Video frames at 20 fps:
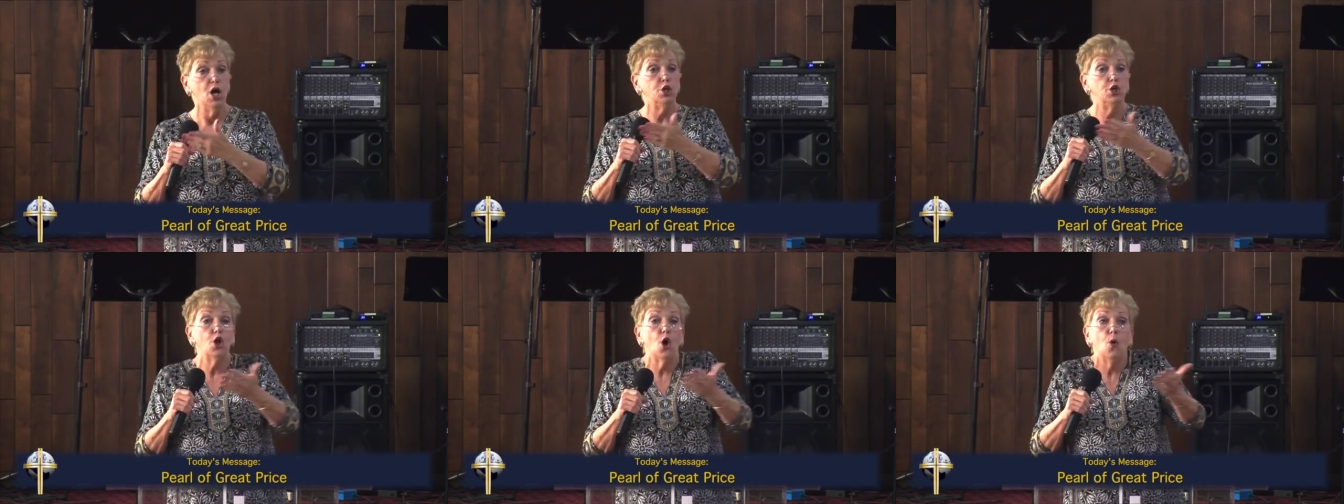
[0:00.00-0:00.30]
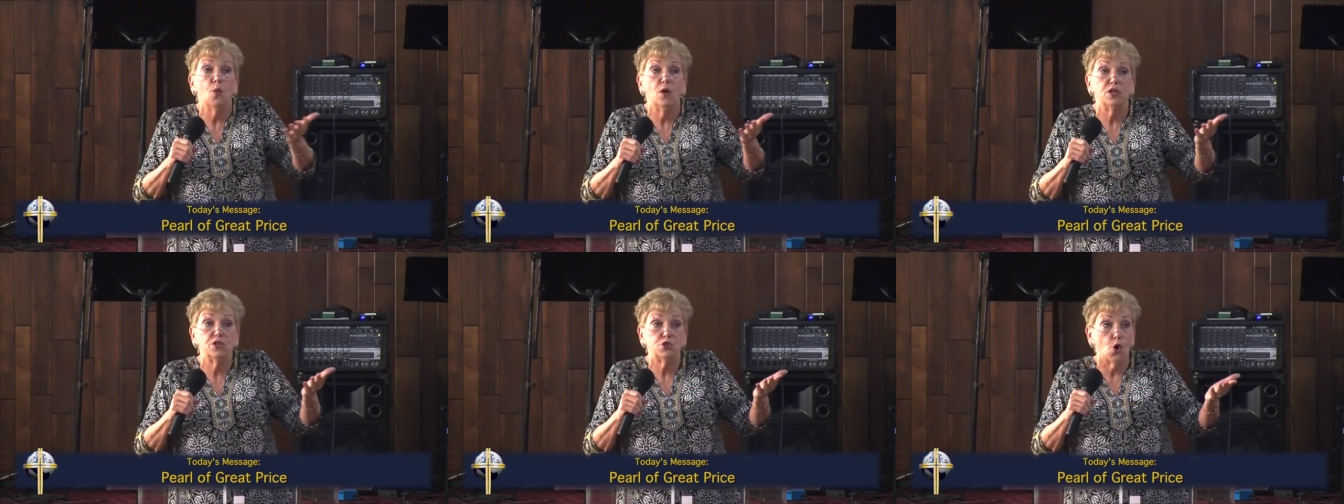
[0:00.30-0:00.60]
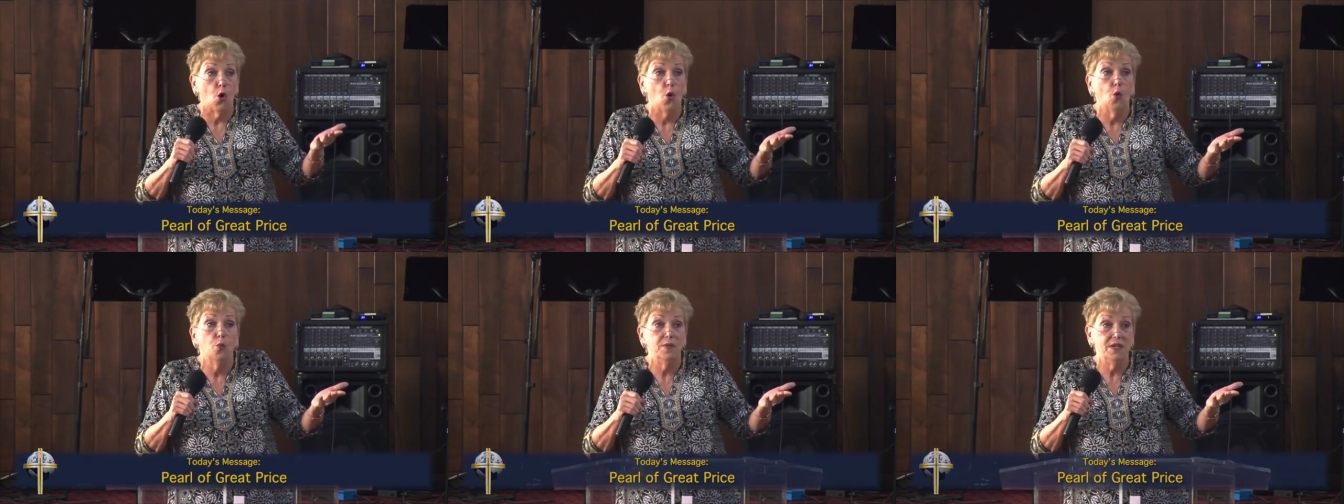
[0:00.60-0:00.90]
No one
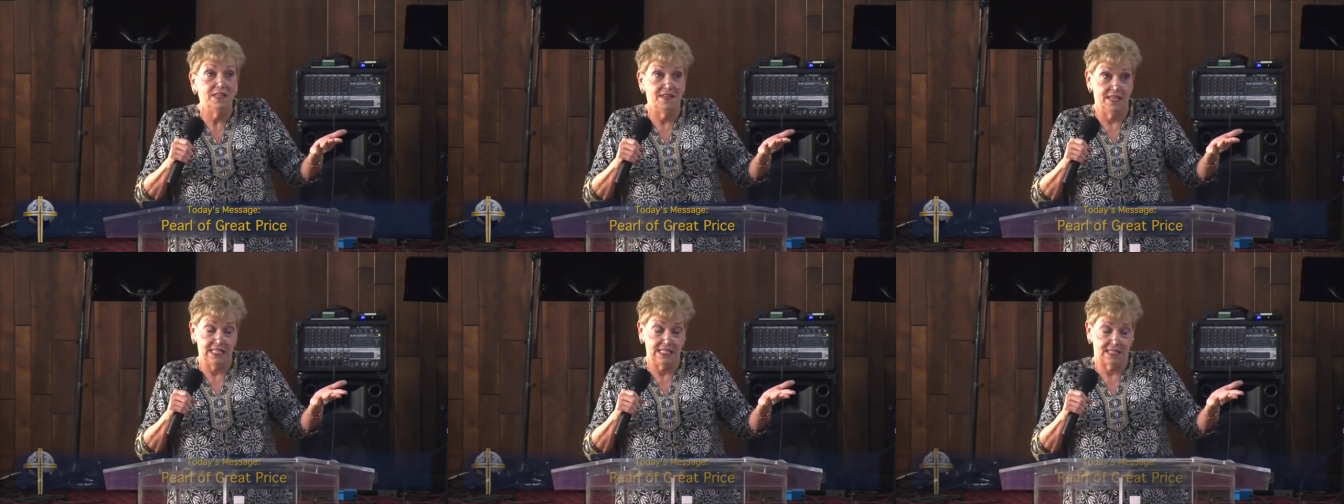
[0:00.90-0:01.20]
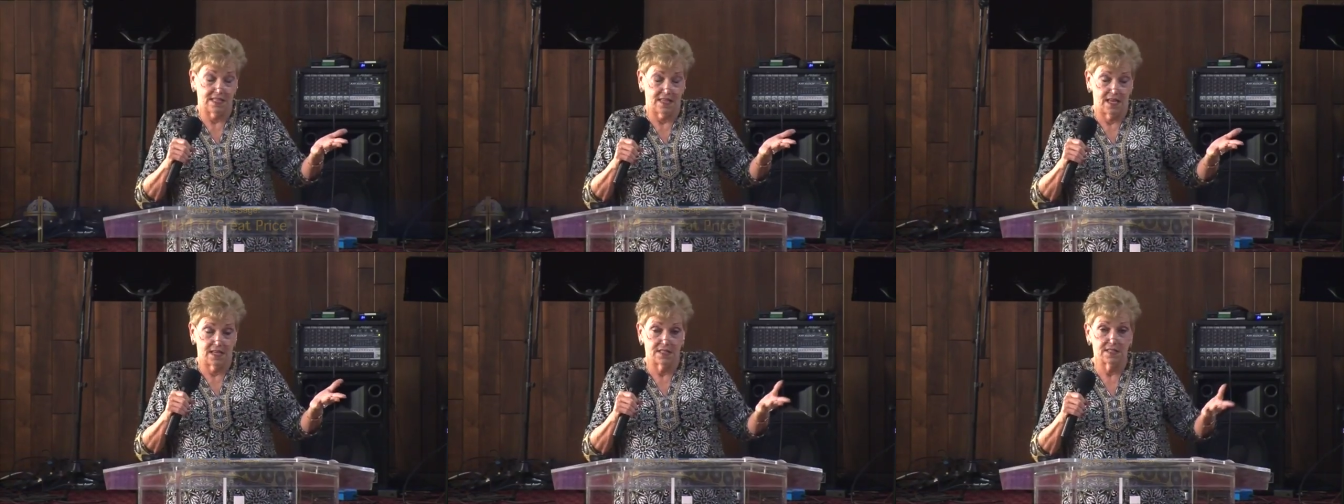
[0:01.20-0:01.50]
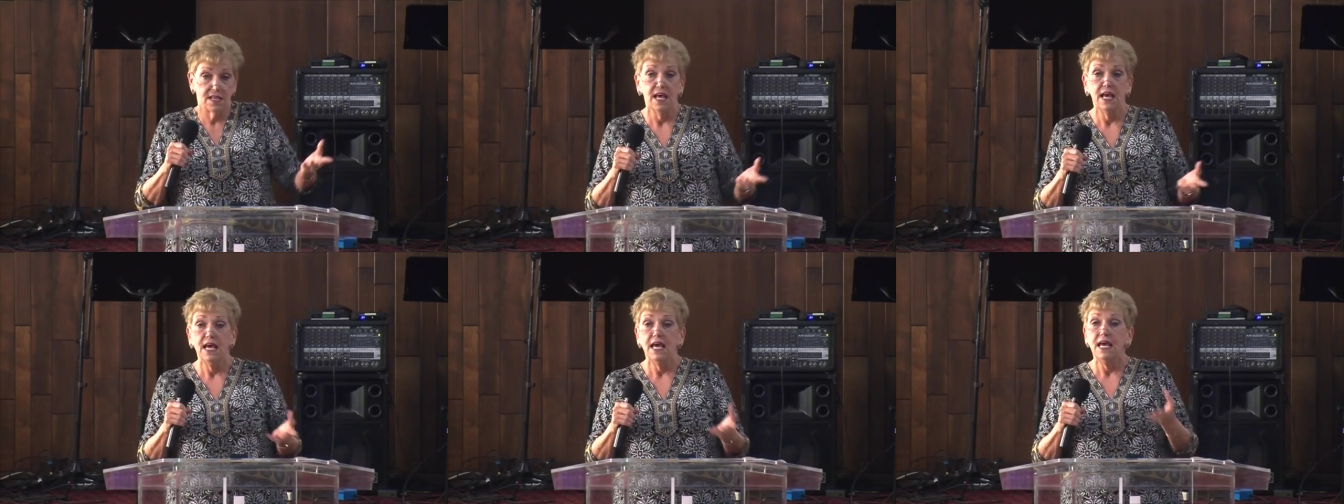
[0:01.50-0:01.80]
told me these
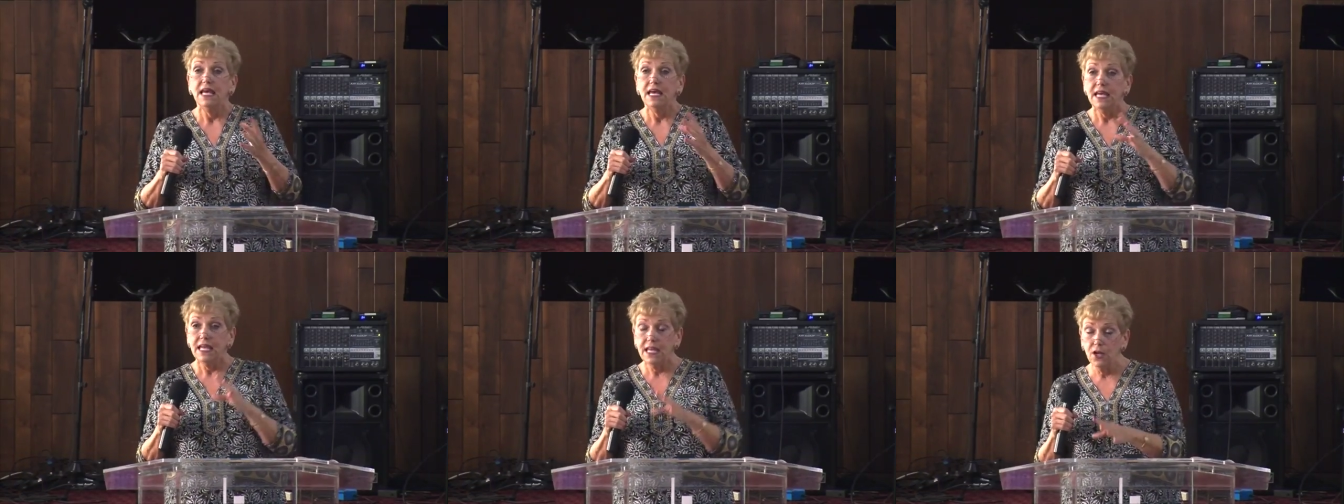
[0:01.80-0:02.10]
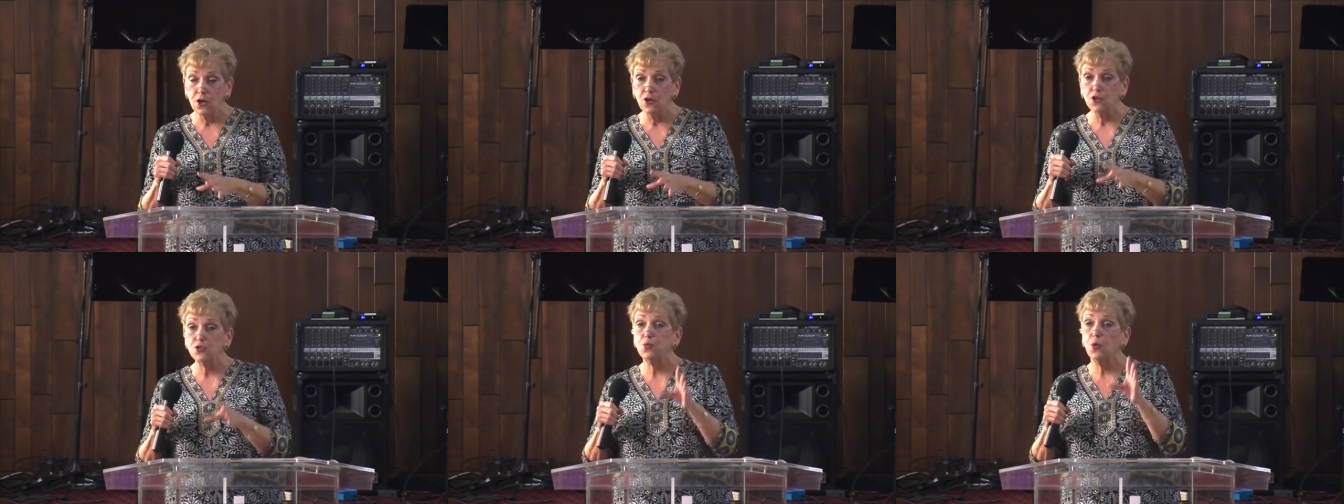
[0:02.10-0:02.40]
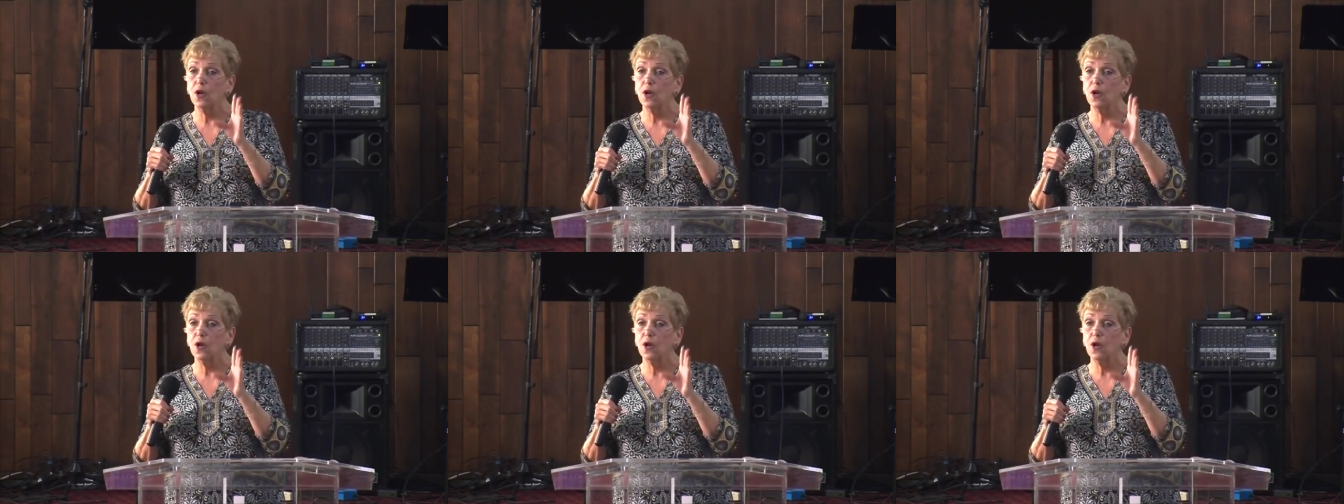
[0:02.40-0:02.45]
things. Here's